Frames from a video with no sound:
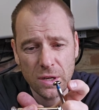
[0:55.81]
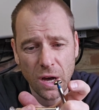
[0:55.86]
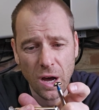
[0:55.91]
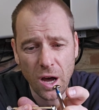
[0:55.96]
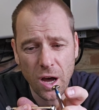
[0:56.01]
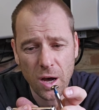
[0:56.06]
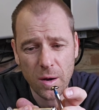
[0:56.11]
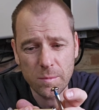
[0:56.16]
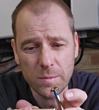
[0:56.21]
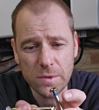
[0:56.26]

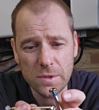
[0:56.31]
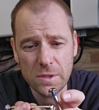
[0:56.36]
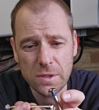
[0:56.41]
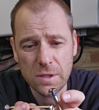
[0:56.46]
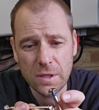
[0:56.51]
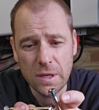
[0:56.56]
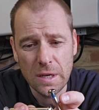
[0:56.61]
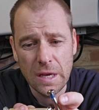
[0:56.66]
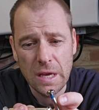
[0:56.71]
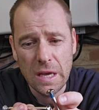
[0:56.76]
arms
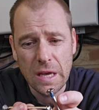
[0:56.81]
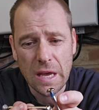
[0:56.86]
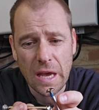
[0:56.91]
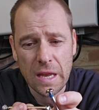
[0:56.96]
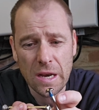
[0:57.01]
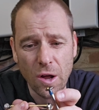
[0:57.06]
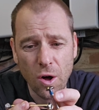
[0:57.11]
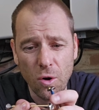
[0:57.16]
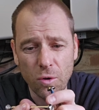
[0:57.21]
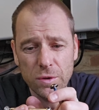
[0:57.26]

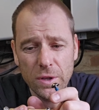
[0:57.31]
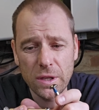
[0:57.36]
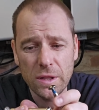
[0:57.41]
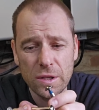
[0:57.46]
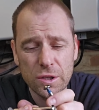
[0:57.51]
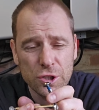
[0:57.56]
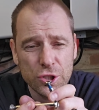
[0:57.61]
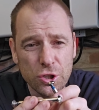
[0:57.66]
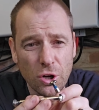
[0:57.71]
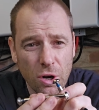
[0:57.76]
and holding
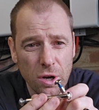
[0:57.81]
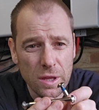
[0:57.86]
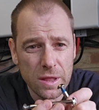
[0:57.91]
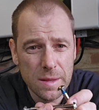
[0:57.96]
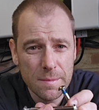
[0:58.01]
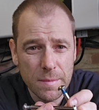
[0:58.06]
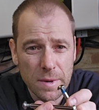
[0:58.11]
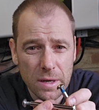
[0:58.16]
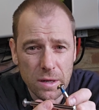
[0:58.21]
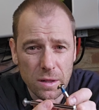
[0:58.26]
the shock in the
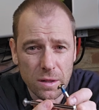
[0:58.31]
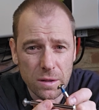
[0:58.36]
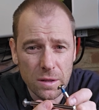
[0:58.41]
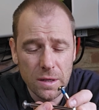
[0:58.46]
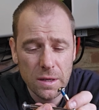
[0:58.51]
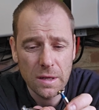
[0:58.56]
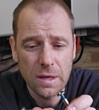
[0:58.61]
middle.